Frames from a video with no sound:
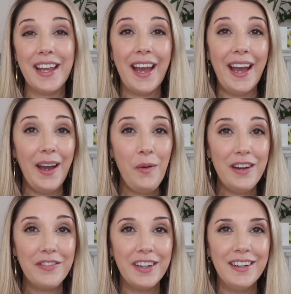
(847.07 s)

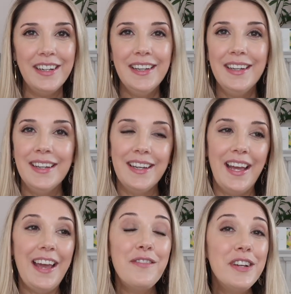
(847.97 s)
However,
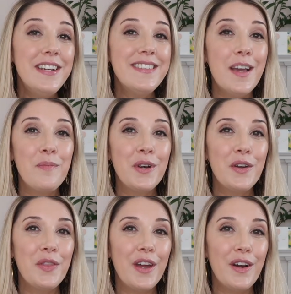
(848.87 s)
Every
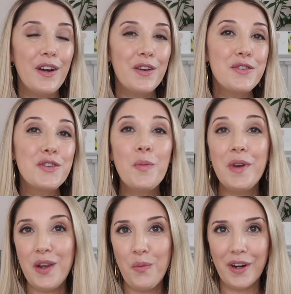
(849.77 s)
December, there are so
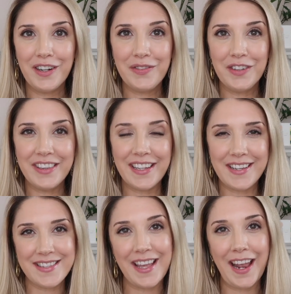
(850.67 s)
many wonderful
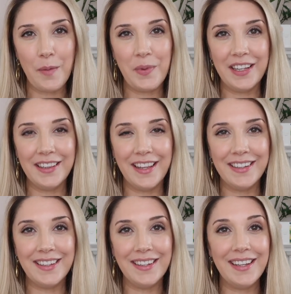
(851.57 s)
things that happen in
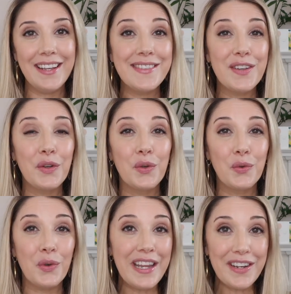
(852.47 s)
London. It's a
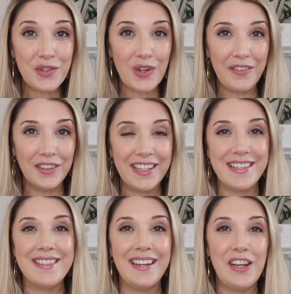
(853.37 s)
great travel
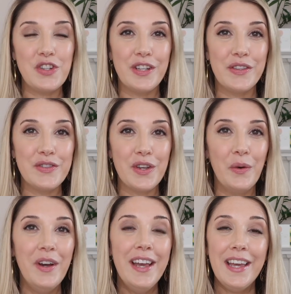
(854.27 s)
destination.
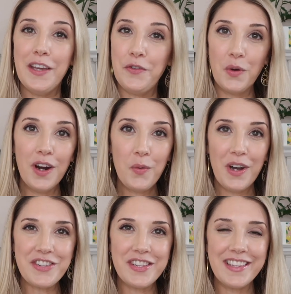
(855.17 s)
So if you are
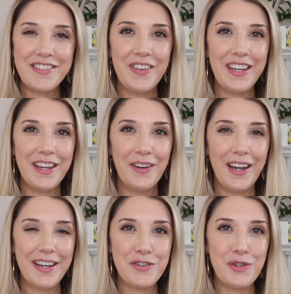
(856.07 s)
watching this video
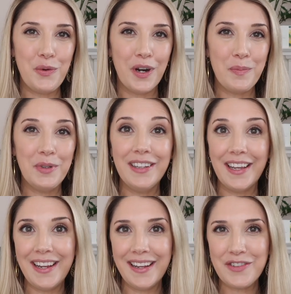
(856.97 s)
as you are
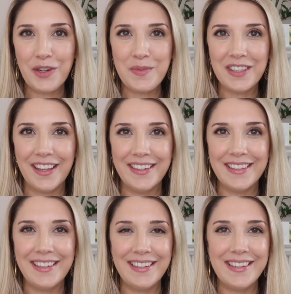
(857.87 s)
planning a trip to
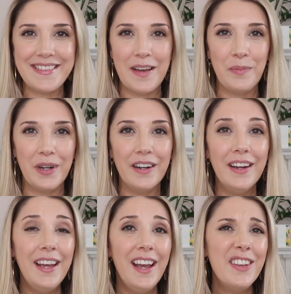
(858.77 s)
London in December,
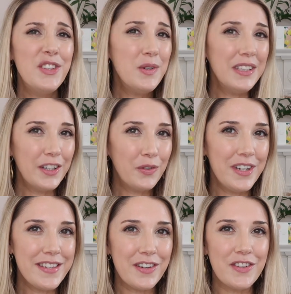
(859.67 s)
do a little
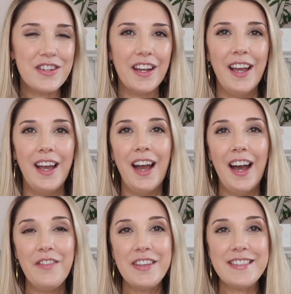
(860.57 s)
research.
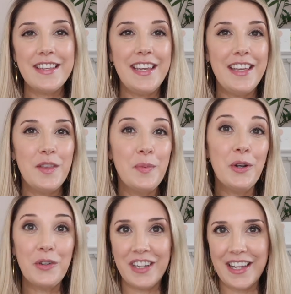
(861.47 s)
Obviously, the
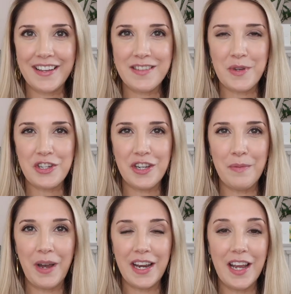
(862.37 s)
Bulgari
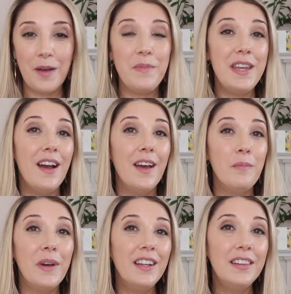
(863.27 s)
exhibition might not be on,
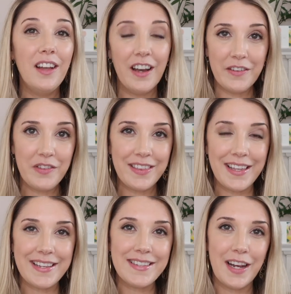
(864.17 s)
but a lot of the
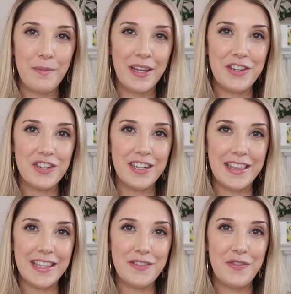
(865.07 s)
things that I mentioned
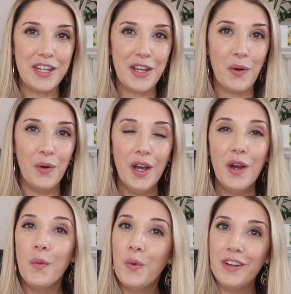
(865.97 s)
in this video
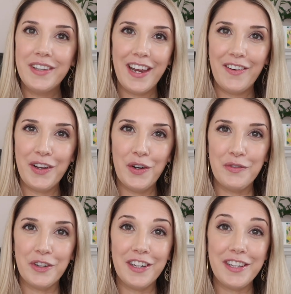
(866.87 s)
will carry
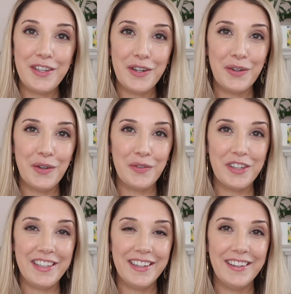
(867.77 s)
over year over
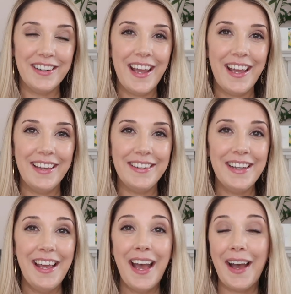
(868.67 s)
year. And
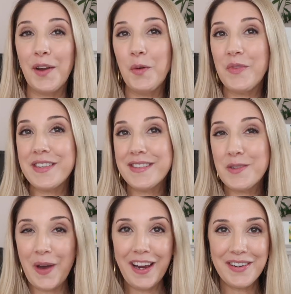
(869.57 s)
I hope this
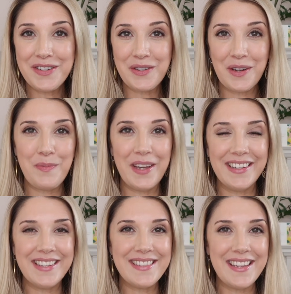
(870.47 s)
inspires you a
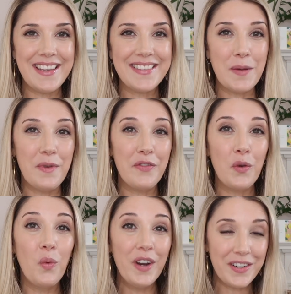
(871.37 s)
bit to see some of
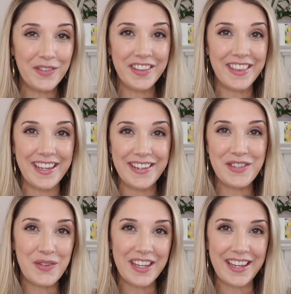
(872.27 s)
the wonderful
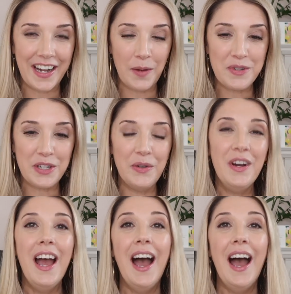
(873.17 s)
things you can get up to.